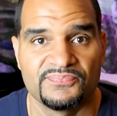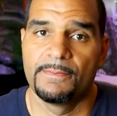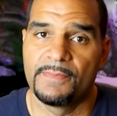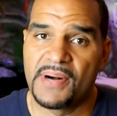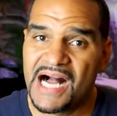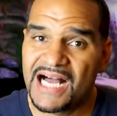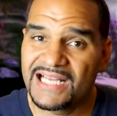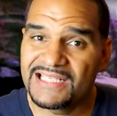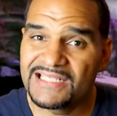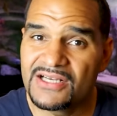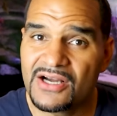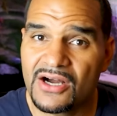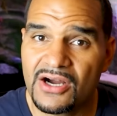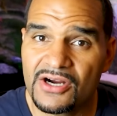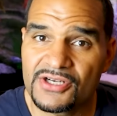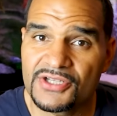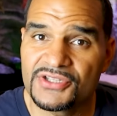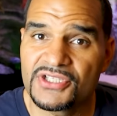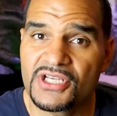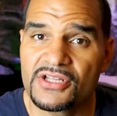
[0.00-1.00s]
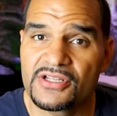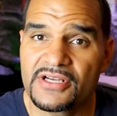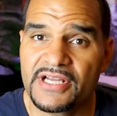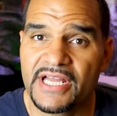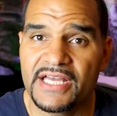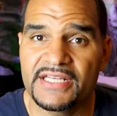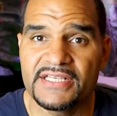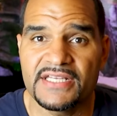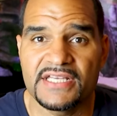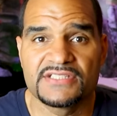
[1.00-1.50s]
Polyguard, on the other
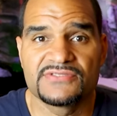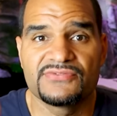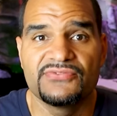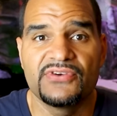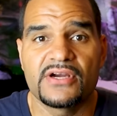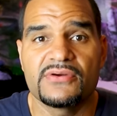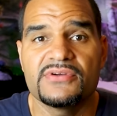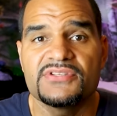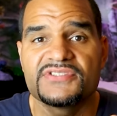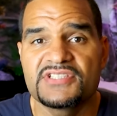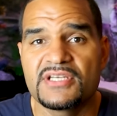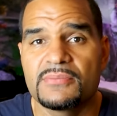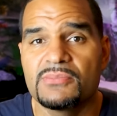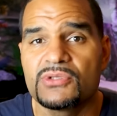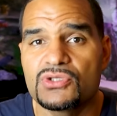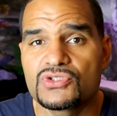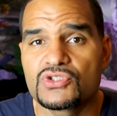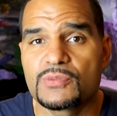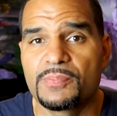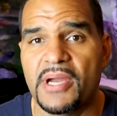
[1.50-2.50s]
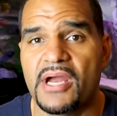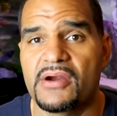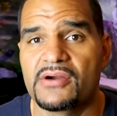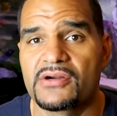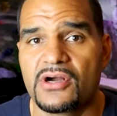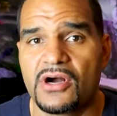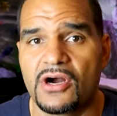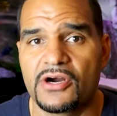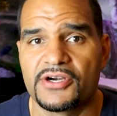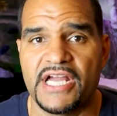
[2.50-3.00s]
hand, is very similar to
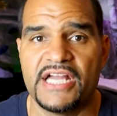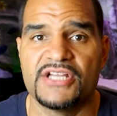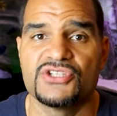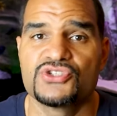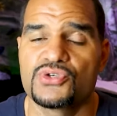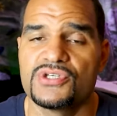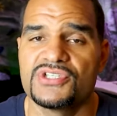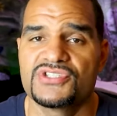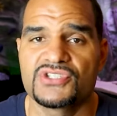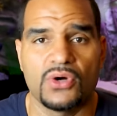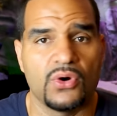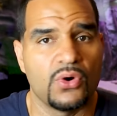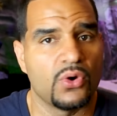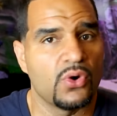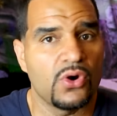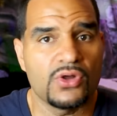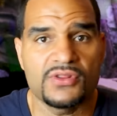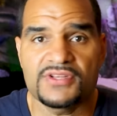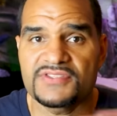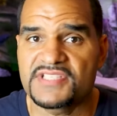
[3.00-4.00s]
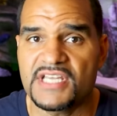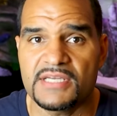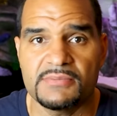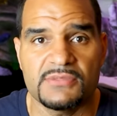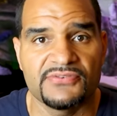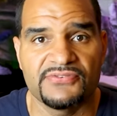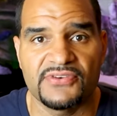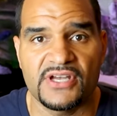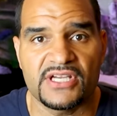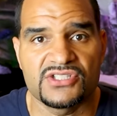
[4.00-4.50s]
ParaGuard and treats all the same
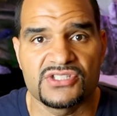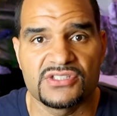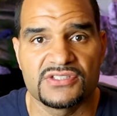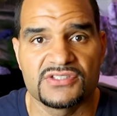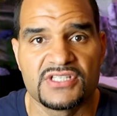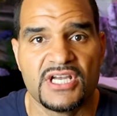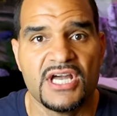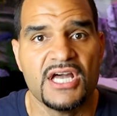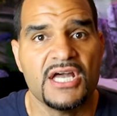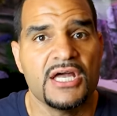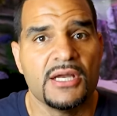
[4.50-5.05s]
infections